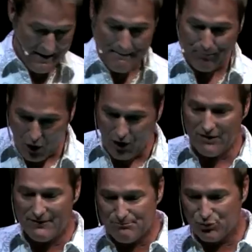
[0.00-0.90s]
Part
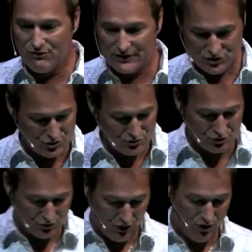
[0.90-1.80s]
of improving
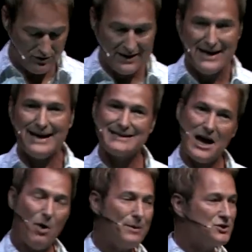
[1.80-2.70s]
student growth is
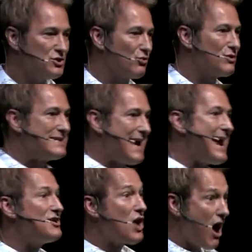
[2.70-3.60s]
helping children
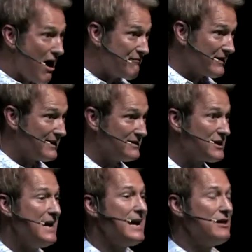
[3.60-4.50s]
gain confidence
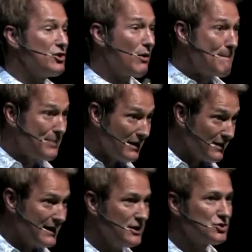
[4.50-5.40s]
in their
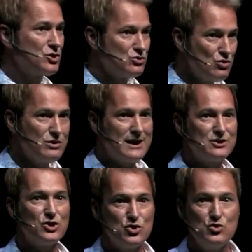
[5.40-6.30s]
abilities to do things
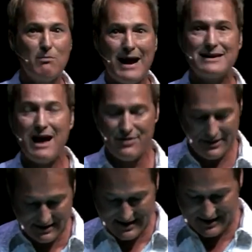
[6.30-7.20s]
that you might not
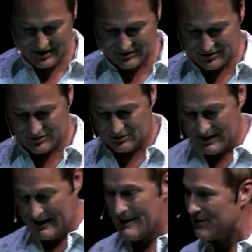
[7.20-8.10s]
think they can do.
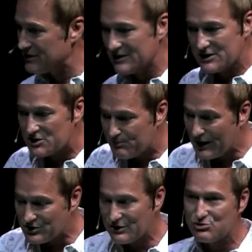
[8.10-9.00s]
This is
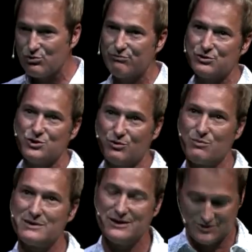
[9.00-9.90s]
especially true for children
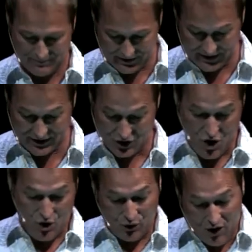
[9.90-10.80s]
with disabilities
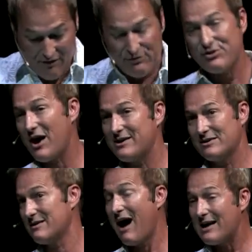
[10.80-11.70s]
who are often
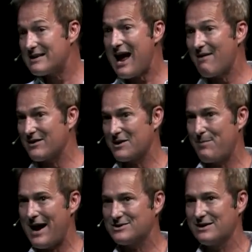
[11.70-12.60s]
thought not to have the
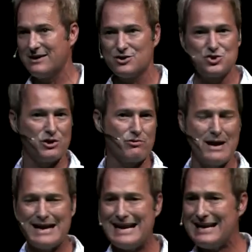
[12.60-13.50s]
capacity to generate
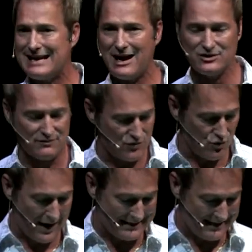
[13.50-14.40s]
any kinds of new
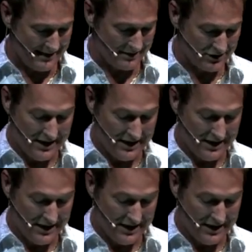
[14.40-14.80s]
ideas.